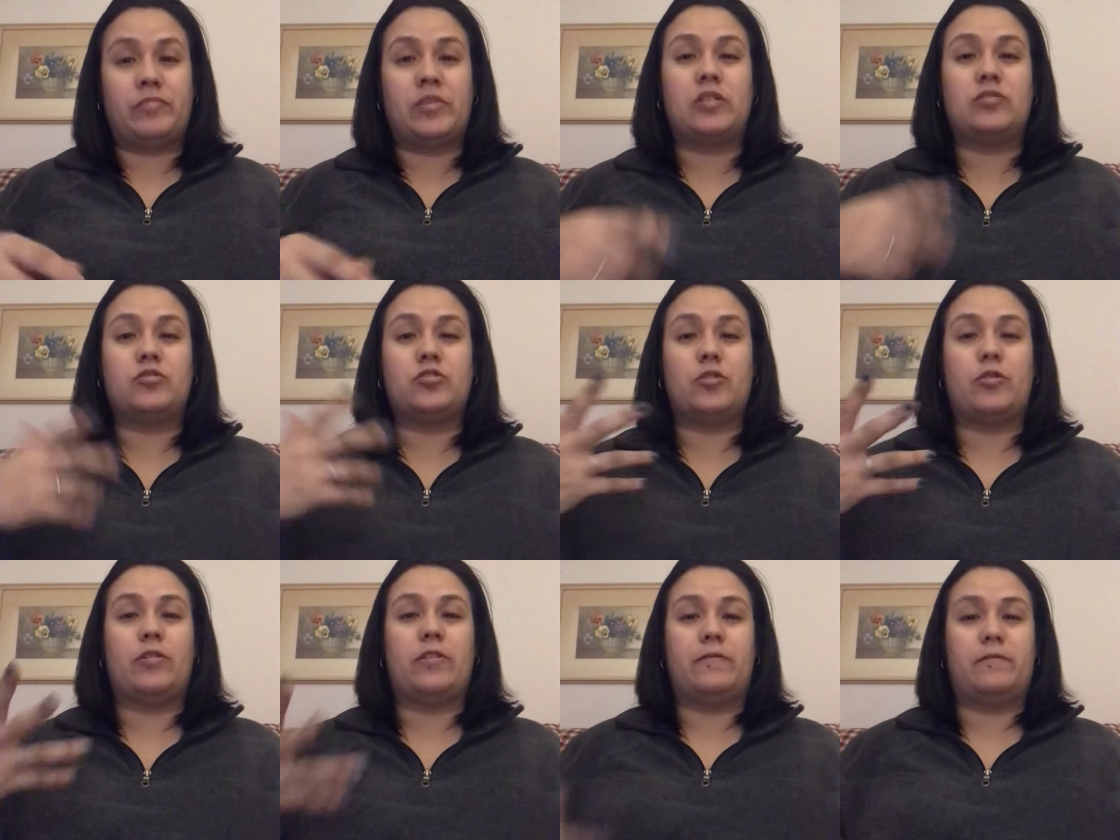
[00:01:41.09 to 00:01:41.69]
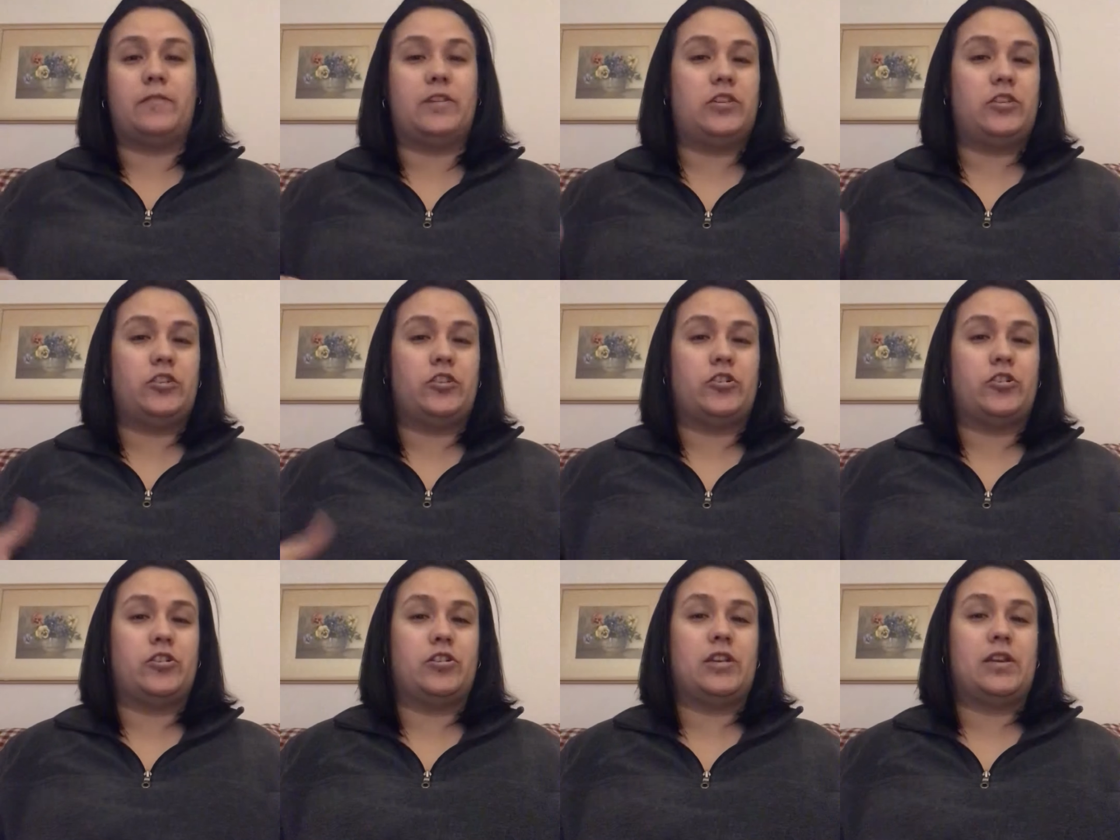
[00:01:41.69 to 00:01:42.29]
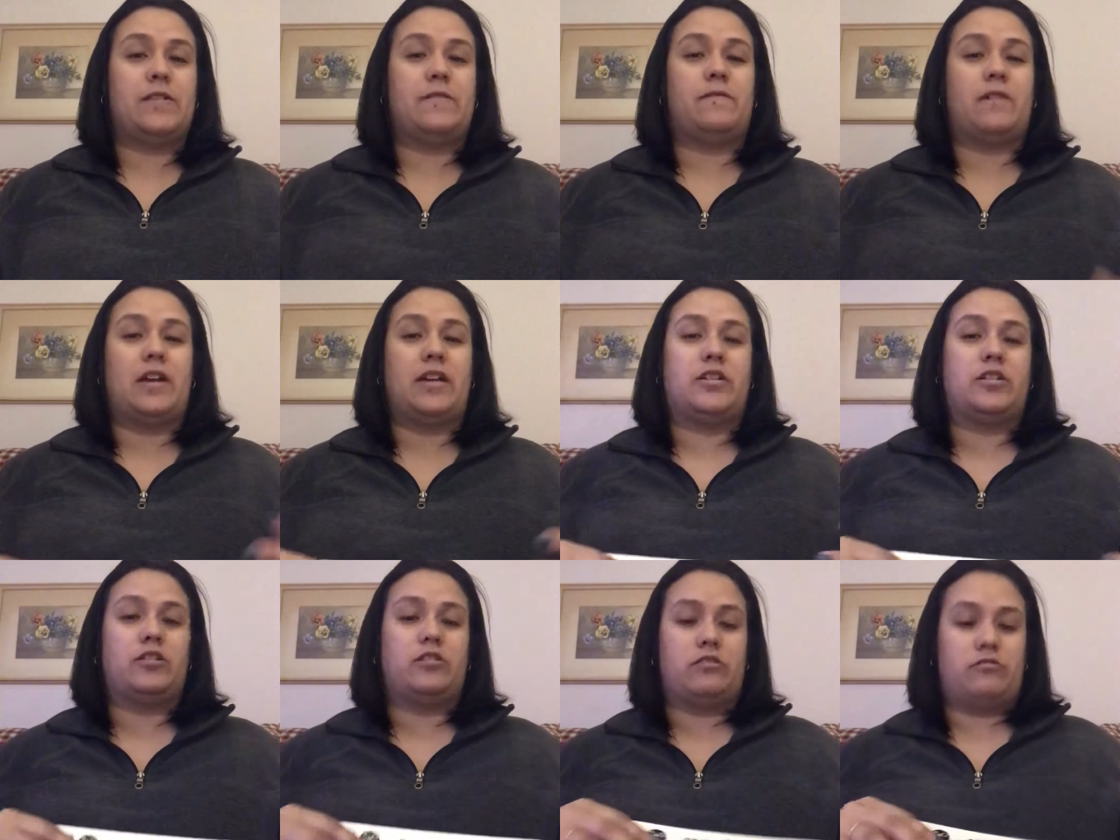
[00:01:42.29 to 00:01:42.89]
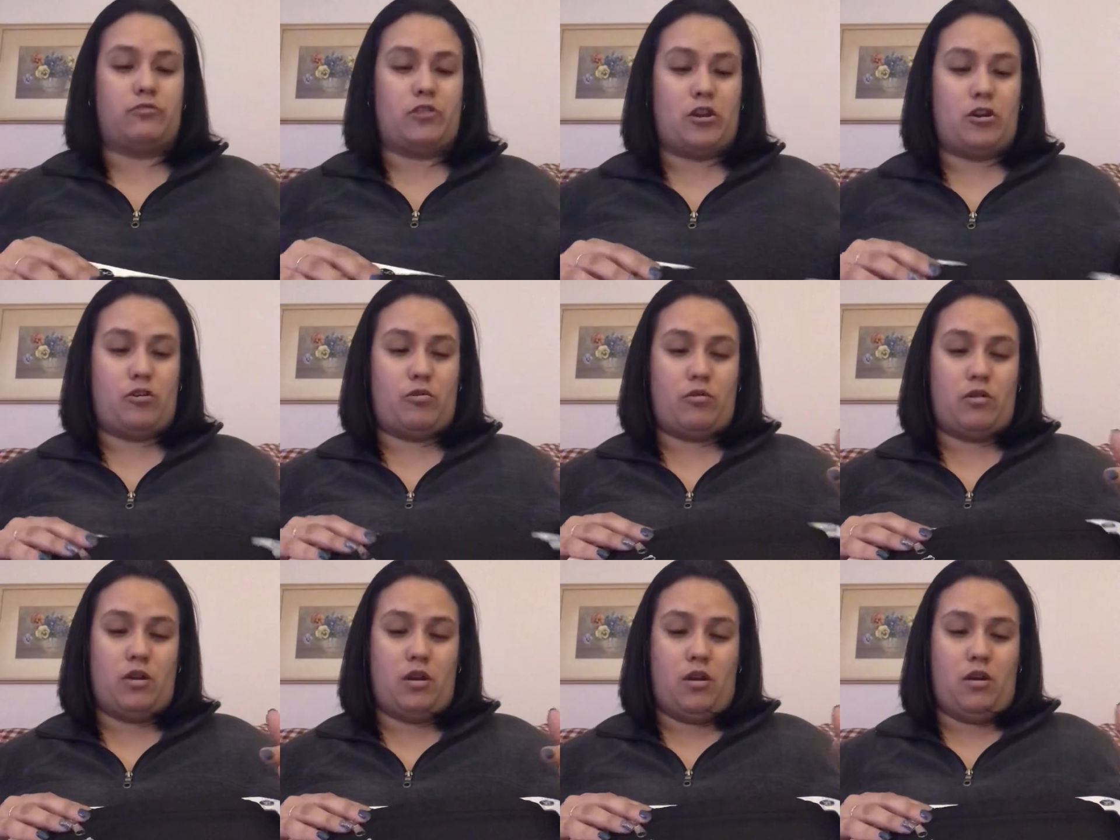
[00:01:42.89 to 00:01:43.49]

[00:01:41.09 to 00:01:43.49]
So I figured if I could throw